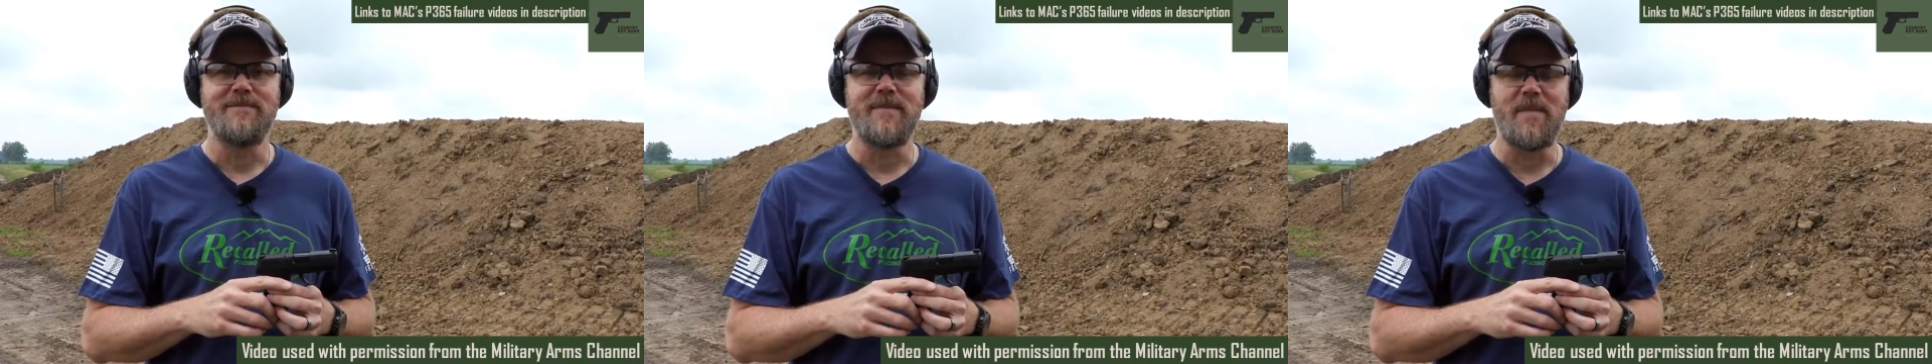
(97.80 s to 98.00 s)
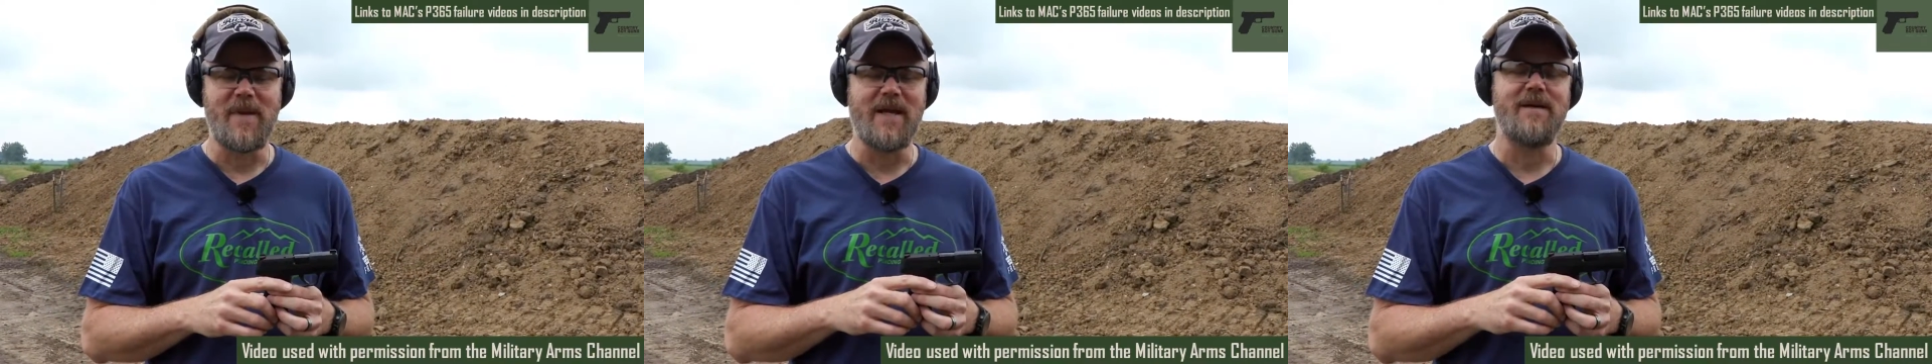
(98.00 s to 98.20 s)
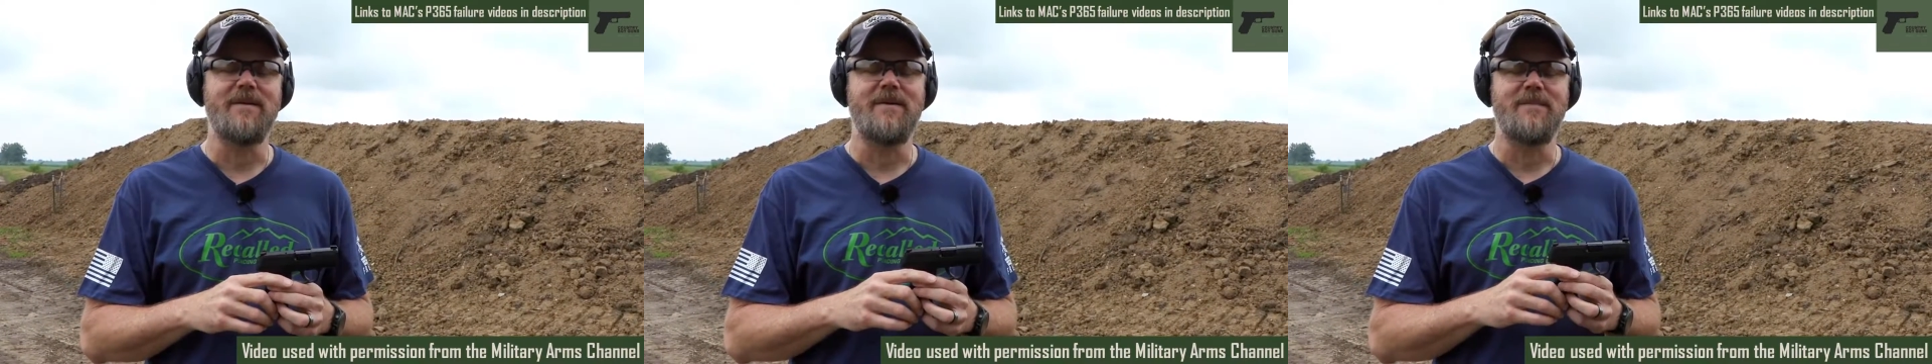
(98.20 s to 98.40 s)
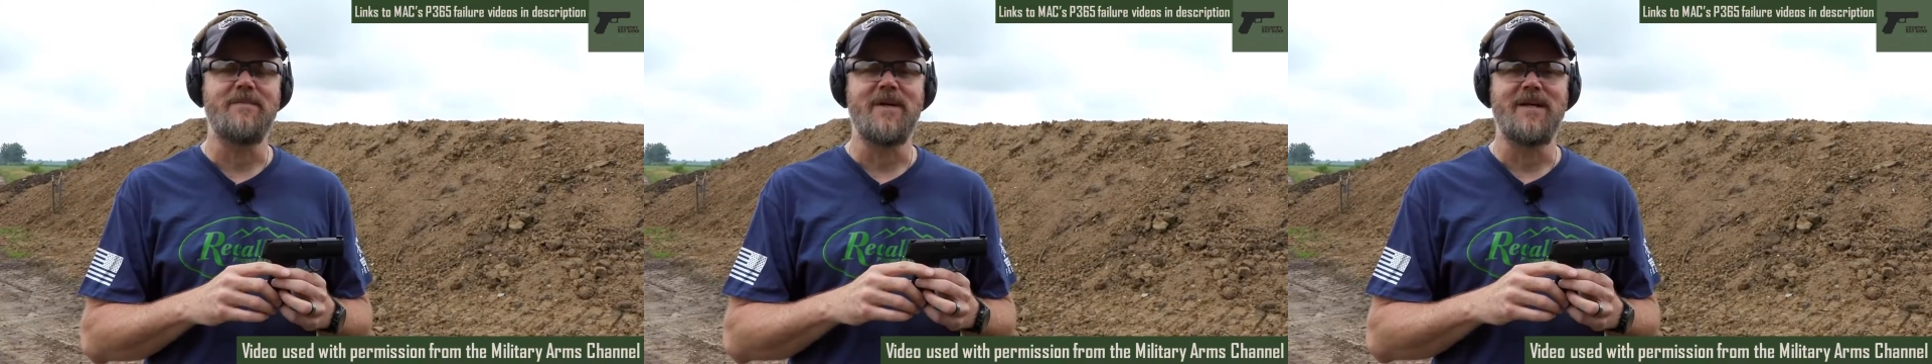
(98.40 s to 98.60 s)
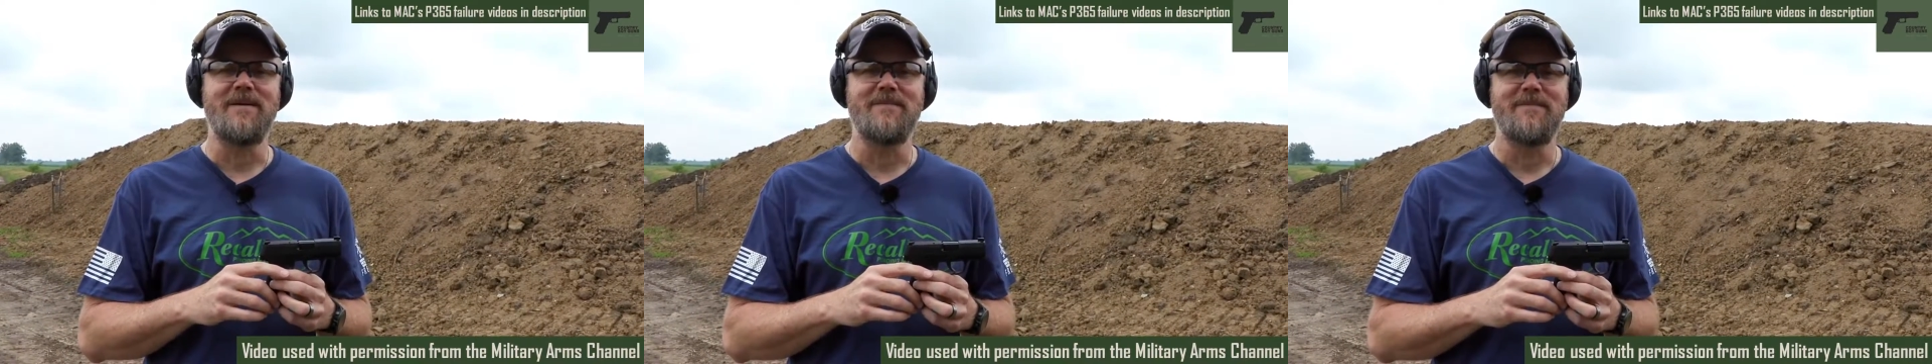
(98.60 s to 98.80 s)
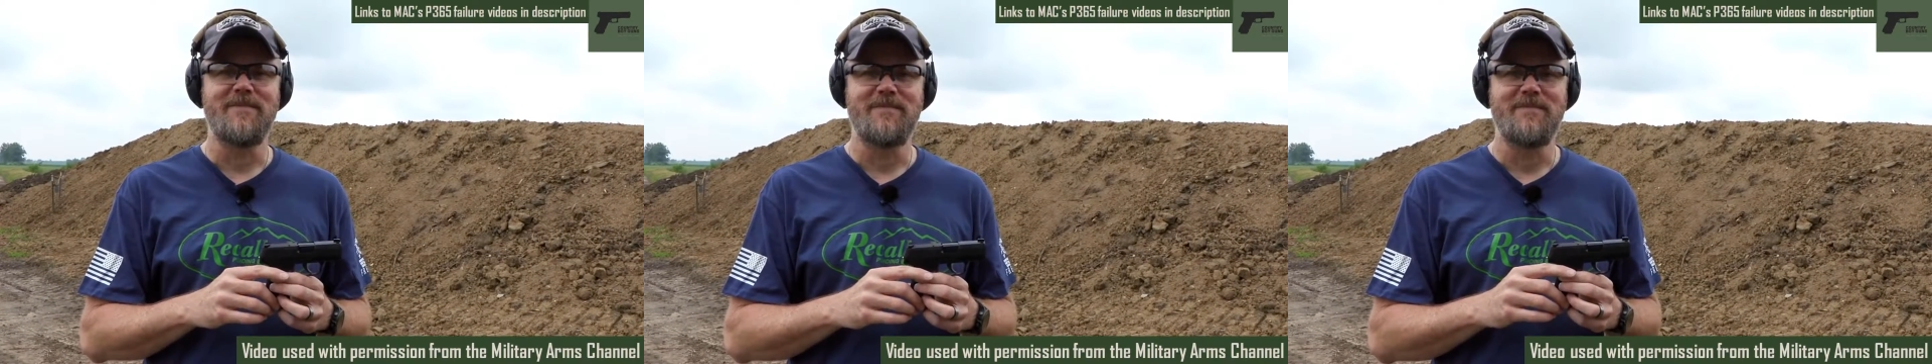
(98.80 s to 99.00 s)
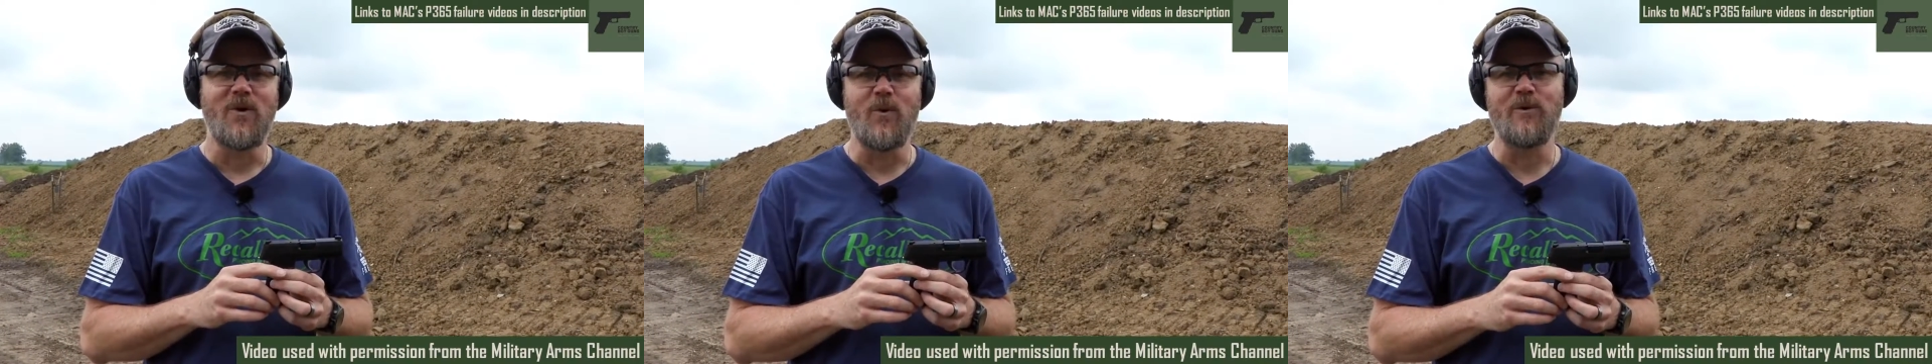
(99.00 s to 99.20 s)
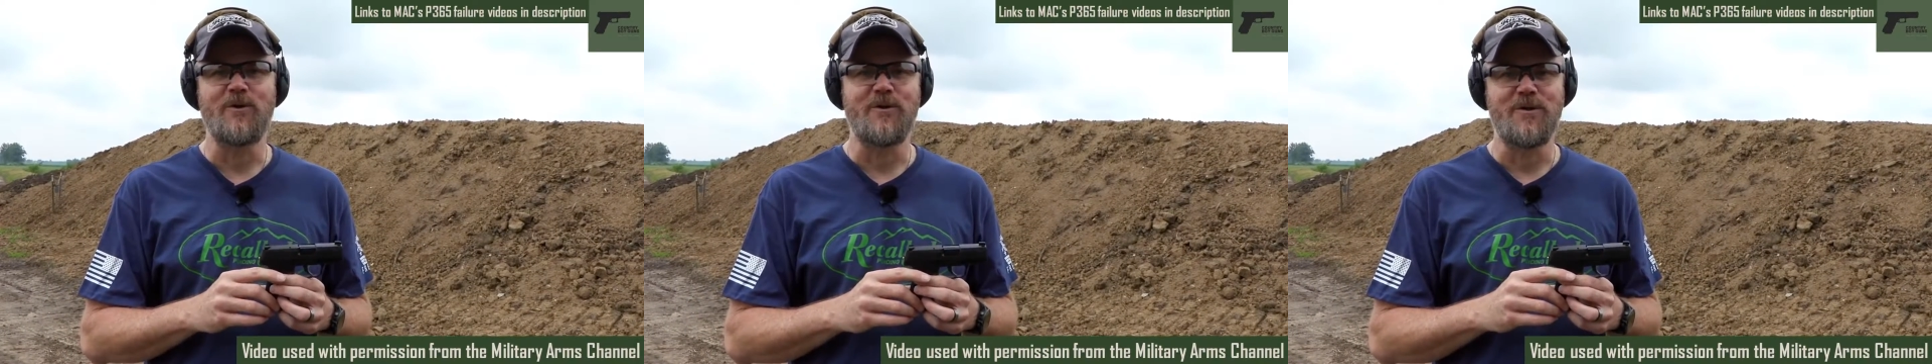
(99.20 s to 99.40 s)
my
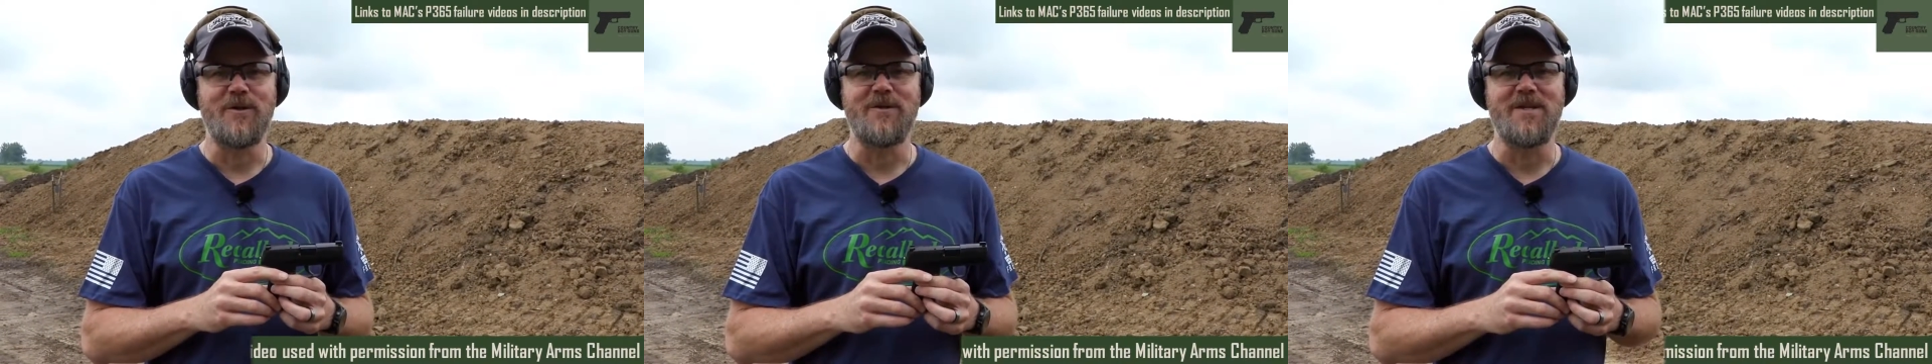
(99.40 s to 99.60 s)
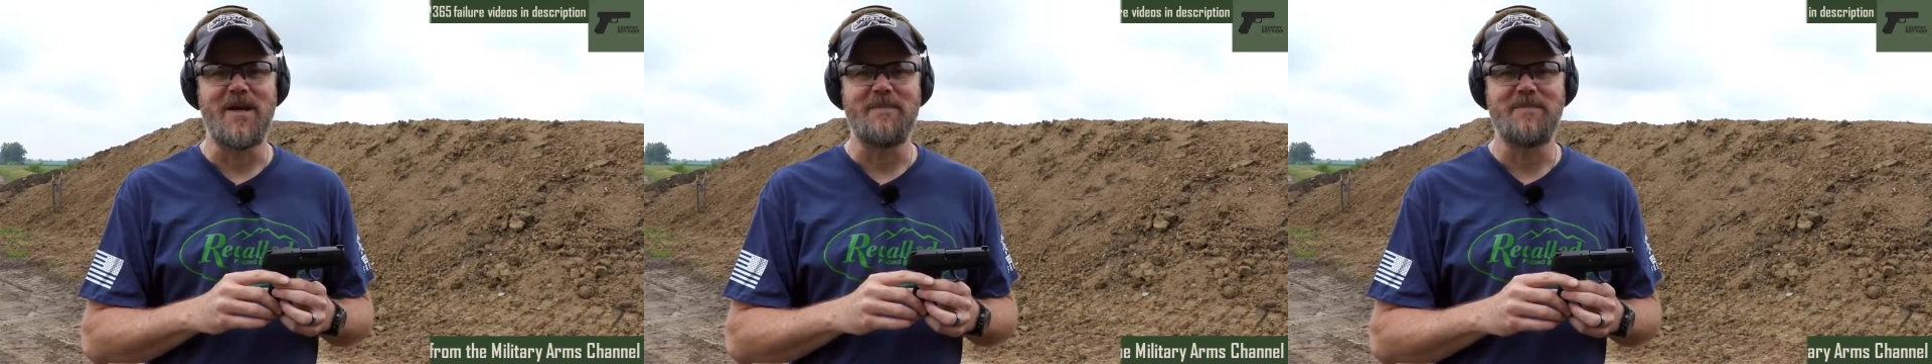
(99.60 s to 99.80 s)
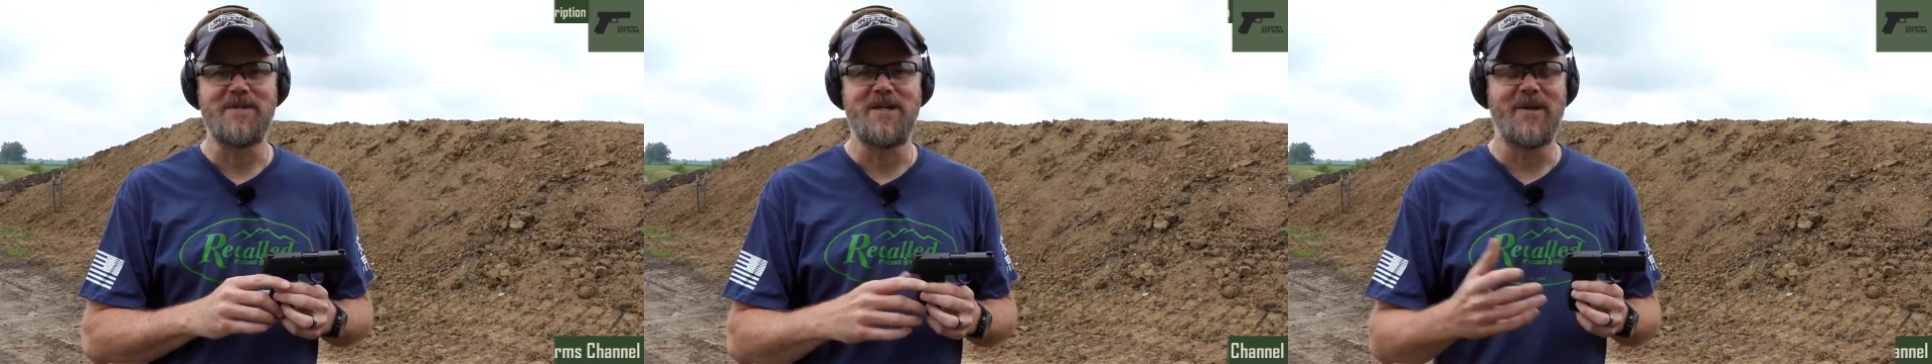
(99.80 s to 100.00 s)
holster shows up.